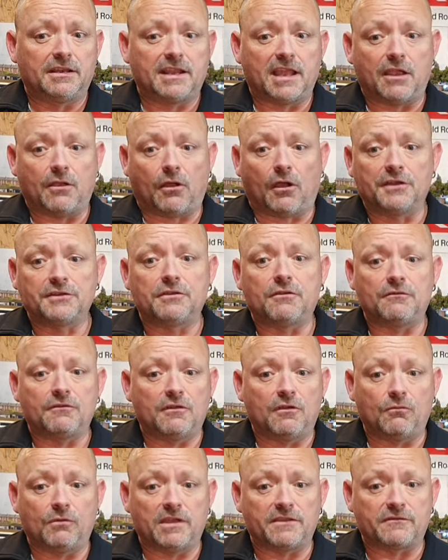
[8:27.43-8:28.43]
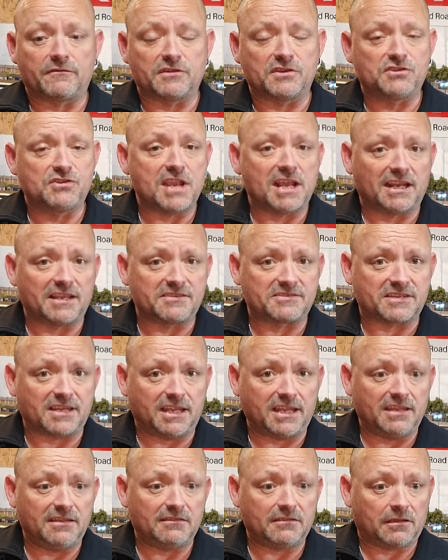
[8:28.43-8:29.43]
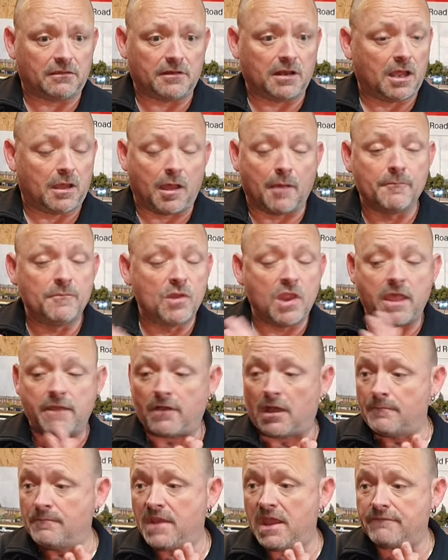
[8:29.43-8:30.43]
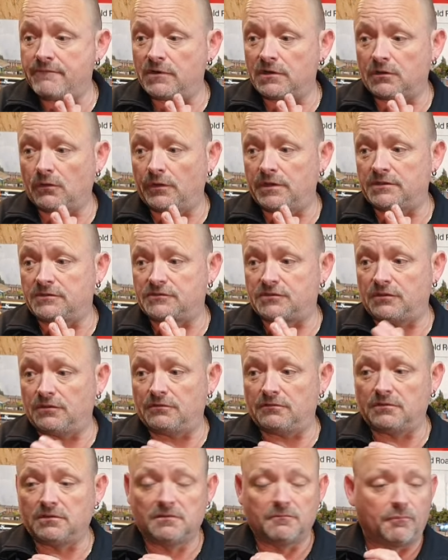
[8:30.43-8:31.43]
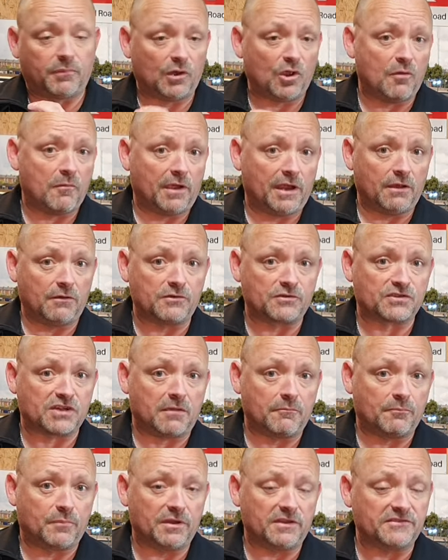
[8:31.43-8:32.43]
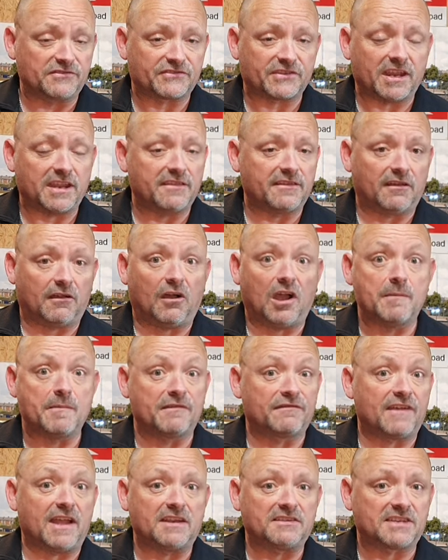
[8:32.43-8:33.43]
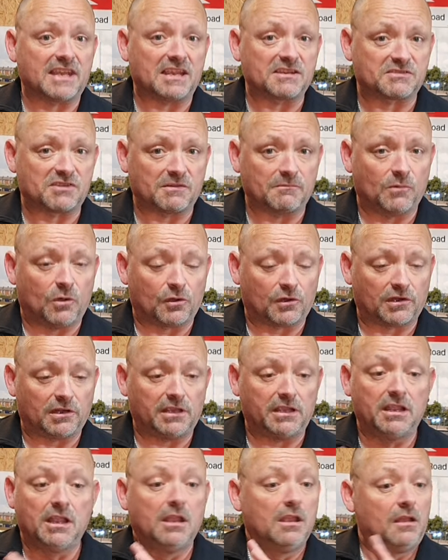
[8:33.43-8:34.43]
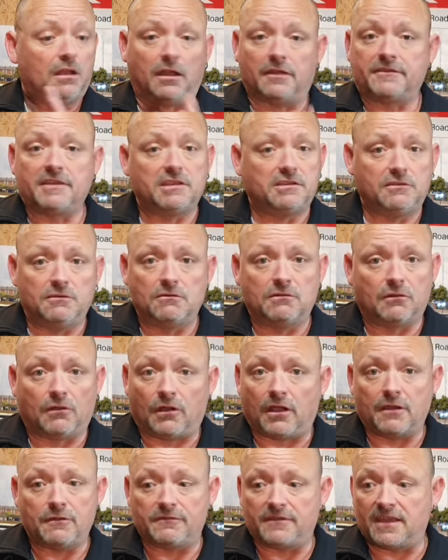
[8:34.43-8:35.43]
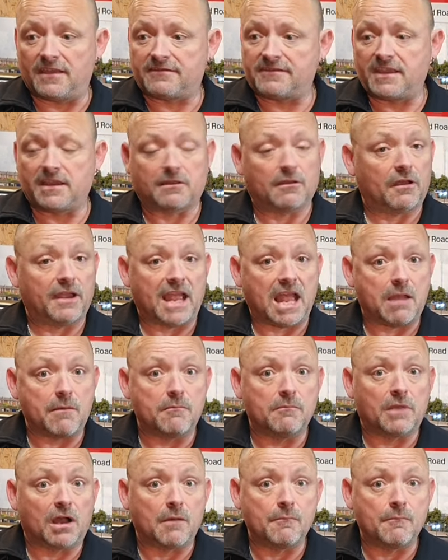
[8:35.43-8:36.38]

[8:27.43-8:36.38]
Now, I don't know whether it's jealousy. I'm, ne I'm never going to blow my own trumpet and say that I'm a fantastic modeler. I think you lot out there think I am.